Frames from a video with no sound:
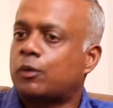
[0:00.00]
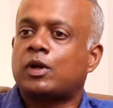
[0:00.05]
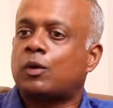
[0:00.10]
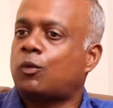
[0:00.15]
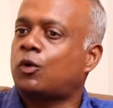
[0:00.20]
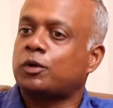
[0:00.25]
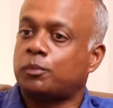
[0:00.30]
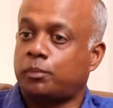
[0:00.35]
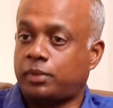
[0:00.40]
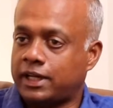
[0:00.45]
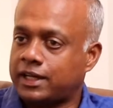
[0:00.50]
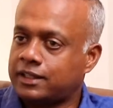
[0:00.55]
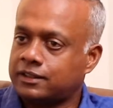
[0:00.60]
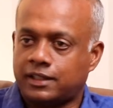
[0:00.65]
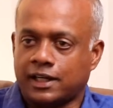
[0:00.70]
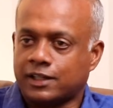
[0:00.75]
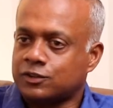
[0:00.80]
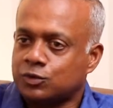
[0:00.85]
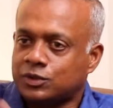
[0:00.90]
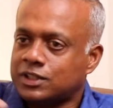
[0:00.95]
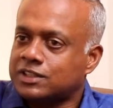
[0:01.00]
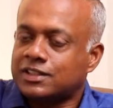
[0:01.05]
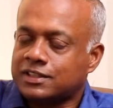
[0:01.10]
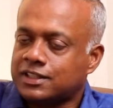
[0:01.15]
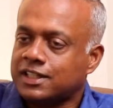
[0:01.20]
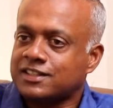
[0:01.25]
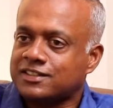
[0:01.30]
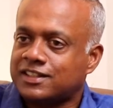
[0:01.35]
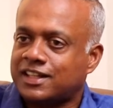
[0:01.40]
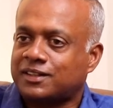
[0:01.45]
would I want to break that? So these
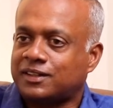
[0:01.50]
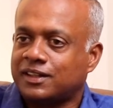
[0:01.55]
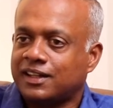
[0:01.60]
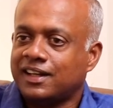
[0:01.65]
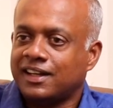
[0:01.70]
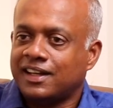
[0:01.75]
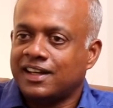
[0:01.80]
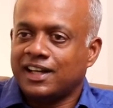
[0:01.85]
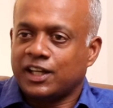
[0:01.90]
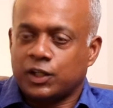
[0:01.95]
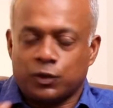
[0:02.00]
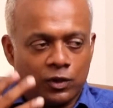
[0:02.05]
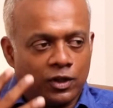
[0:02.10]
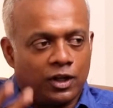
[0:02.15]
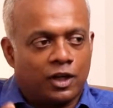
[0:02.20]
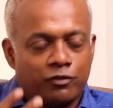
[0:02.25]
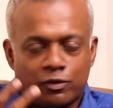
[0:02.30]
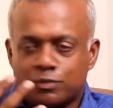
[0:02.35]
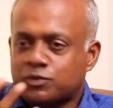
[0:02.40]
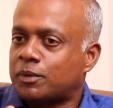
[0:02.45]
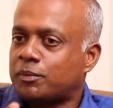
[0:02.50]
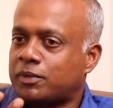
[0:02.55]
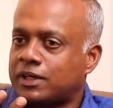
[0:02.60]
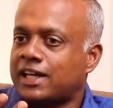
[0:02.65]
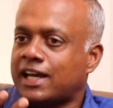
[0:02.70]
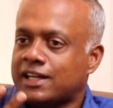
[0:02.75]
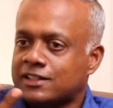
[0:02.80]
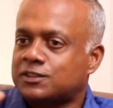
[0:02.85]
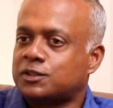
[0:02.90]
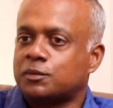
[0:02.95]
are things that you learn from
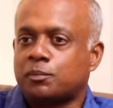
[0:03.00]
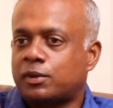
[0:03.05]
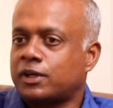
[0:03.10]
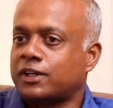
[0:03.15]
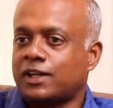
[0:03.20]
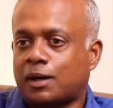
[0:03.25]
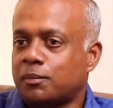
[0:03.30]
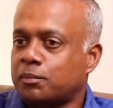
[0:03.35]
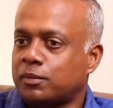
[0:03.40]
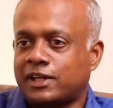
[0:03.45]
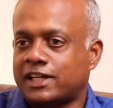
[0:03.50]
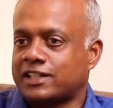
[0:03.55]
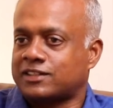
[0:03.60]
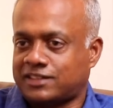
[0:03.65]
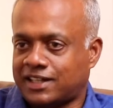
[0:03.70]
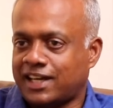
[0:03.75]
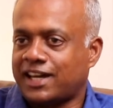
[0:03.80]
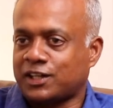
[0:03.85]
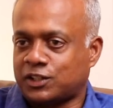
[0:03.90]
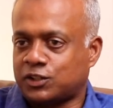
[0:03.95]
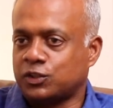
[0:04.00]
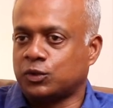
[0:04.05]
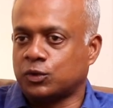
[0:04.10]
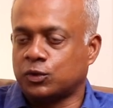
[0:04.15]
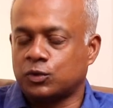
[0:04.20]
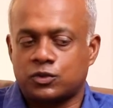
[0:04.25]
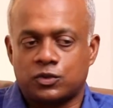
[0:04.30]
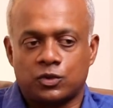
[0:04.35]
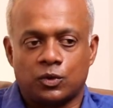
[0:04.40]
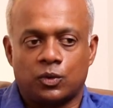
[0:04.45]
somebody as simple and humble as that, you
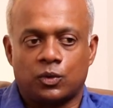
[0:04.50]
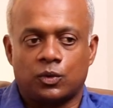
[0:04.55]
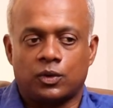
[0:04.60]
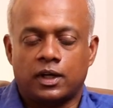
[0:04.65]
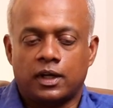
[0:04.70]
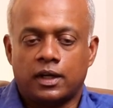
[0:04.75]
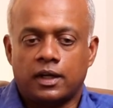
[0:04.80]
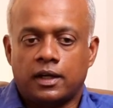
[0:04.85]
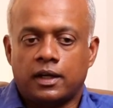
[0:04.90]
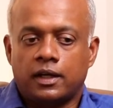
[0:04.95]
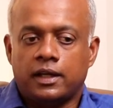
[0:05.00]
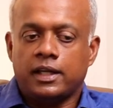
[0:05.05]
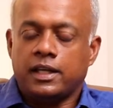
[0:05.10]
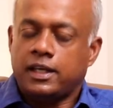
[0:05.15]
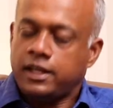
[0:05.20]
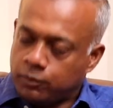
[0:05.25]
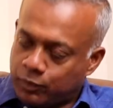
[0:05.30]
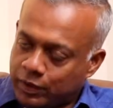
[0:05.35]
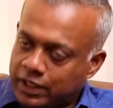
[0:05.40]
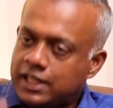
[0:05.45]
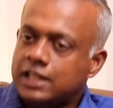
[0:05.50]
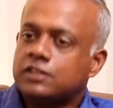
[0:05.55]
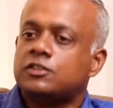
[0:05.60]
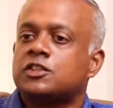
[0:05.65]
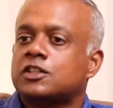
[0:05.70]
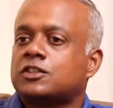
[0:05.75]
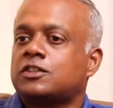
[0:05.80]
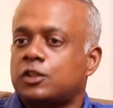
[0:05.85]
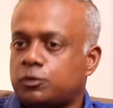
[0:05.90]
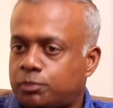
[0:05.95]
know. So when he
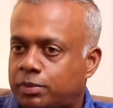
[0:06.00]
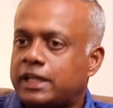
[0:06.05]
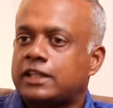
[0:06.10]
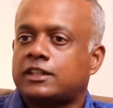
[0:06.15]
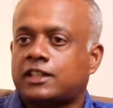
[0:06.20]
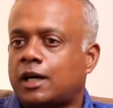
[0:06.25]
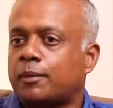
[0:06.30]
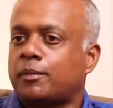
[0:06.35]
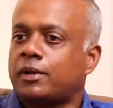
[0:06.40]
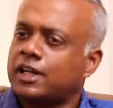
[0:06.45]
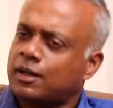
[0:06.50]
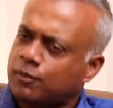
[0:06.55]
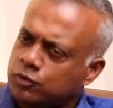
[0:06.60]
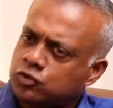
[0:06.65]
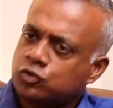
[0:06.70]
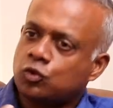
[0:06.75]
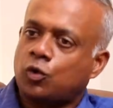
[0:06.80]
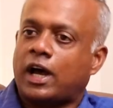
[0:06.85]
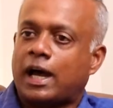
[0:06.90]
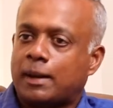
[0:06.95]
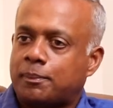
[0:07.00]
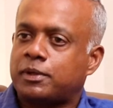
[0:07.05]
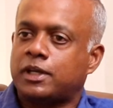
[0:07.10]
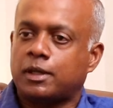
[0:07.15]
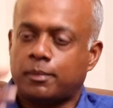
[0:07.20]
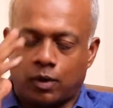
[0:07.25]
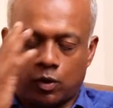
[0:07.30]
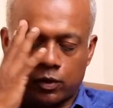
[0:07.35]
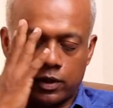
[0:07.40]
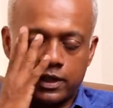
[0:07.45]
suggested bring Tamarin, I was so
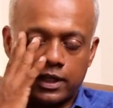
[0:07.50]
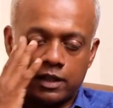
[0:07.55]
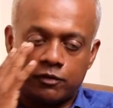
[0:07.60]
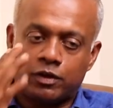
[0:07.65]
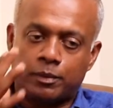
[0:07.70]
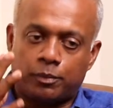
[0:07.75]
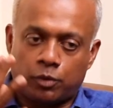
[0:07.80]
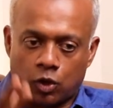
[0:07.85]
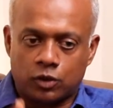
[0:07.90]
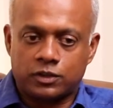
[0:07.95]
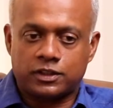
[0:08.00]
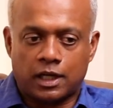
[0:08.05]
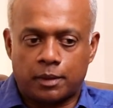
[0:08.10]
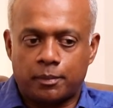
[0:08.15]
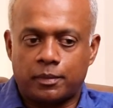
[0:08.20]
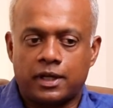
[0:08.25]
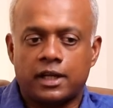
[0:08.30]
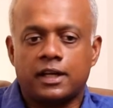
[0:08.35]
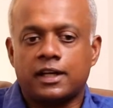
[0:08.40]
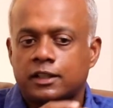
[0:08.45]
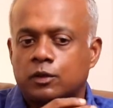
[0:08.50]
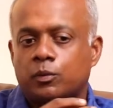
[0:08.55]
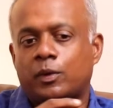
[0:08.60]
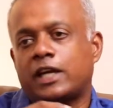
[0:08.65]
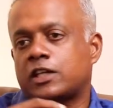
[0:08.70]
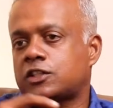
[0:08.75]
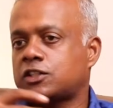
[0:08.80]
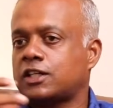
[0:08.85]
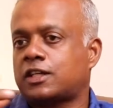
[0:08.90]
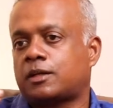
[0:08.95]
happy about it. And we brought Tamarin, and the
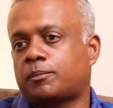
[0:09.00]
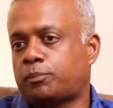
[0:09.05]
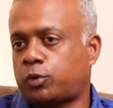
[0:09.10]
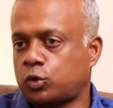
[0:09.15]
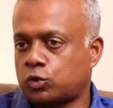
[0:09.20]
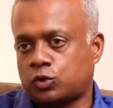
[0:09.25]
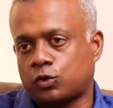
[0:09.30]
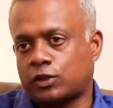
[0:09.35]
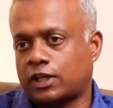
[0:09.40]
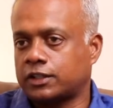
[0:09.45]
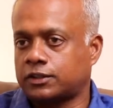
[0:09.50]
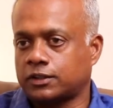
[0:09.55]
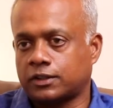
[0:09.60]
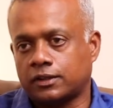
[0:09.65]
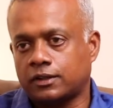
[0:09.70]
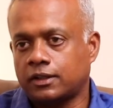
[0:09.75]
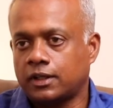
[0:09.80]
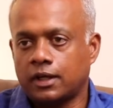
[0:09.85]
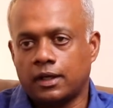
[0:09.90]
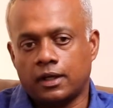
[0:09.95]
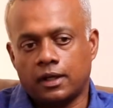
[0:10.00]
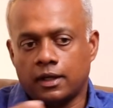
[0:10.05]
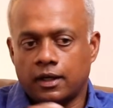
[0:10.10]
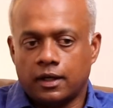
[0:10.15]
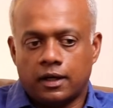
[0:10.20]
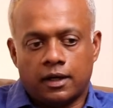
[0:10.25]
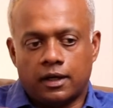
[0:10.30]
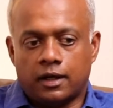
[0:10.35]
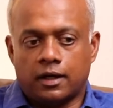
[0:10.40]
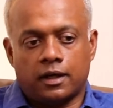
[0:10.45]
way she put together
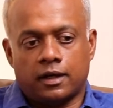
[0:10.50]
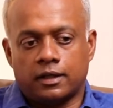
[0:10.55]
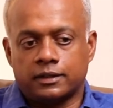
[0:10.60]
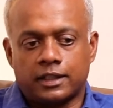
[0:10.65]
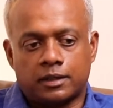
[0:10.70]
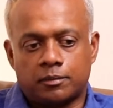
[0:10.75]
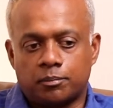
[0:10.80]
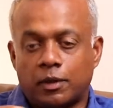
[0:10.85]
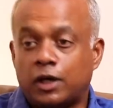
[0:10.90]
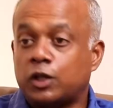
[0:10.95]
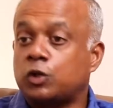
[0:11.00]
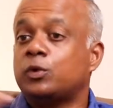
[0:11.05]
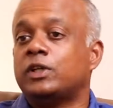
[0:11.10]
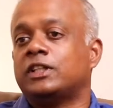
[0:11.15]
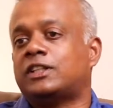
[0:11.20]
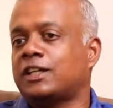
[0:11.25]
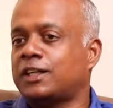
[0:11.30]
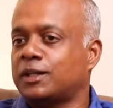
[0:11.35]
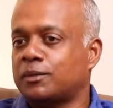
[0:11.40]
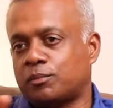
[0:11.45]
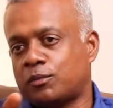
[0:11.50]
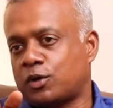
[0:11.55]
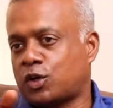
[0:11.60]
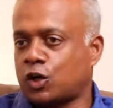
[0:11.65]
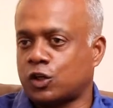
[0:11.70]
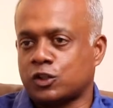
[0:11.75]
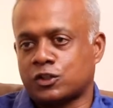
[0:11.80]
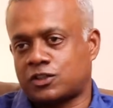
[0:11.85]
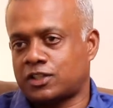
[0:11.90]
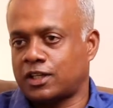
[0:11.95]
that Maru
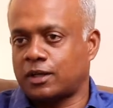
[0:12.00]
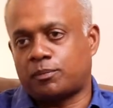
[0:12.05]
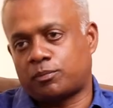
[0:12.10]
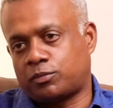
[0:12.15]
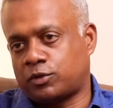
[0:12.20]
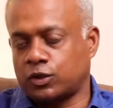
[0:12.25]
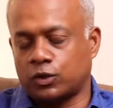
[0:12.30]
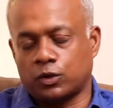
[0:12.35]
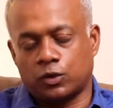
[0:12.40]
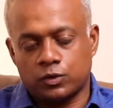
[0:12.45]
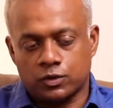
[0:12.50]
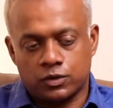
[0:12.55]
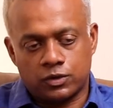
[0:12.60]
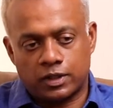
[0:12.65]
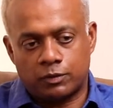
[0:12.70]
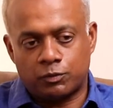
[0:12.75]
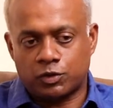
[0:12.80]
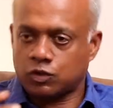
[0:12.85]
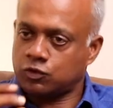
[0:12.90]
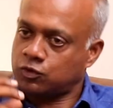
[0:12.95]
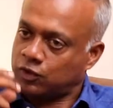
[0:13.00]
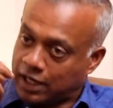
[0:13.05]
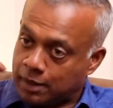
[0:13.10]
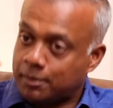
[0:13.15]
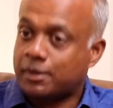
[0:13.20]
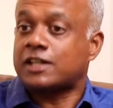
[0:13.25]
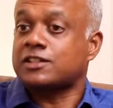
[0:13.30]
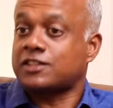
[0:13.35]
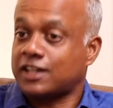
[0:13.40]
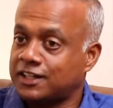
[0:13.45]
Idayam concept, you know, which is
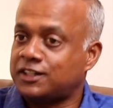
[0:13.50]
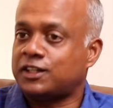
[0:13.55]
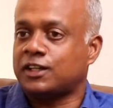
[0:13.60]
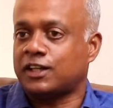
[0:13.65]
Rahman's